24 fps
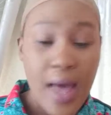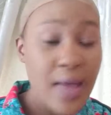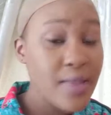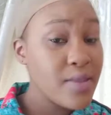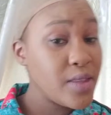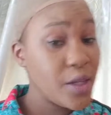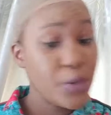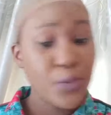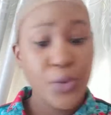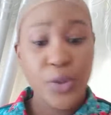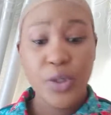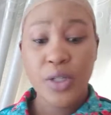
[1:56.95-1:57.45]

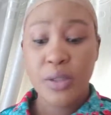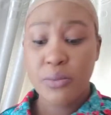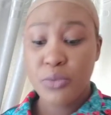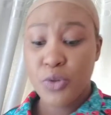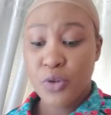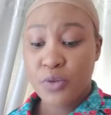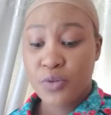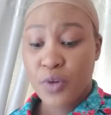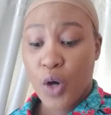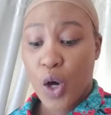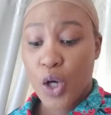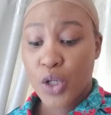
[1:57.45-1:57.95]
Then we're gonna
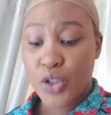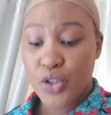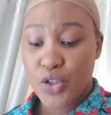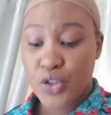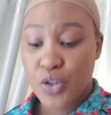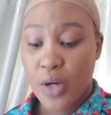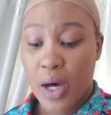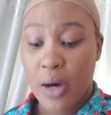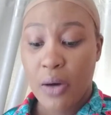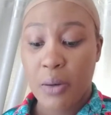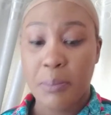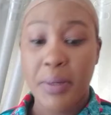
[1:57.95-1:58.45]
move on to
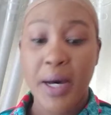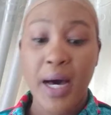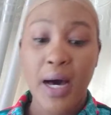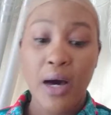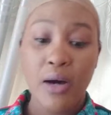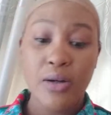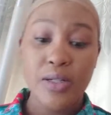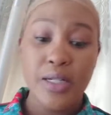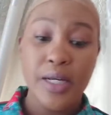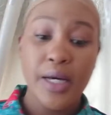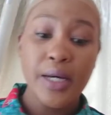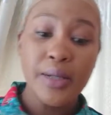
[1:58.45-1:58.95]
our
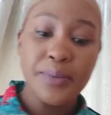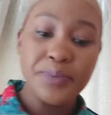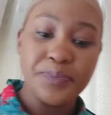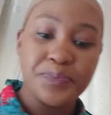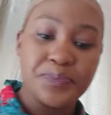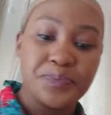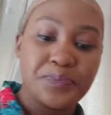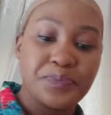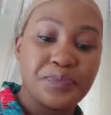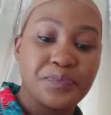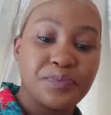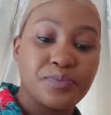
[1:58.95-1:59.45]
powder,
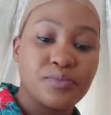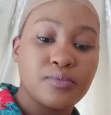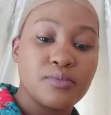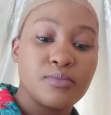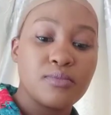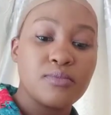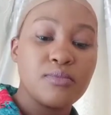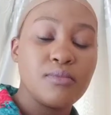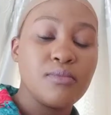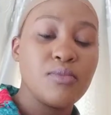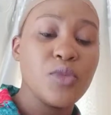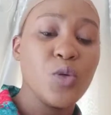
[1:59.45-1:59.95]

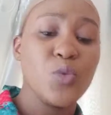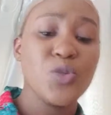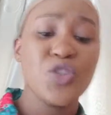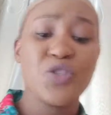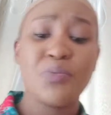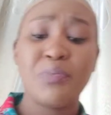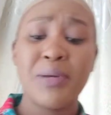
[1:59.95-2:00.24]
which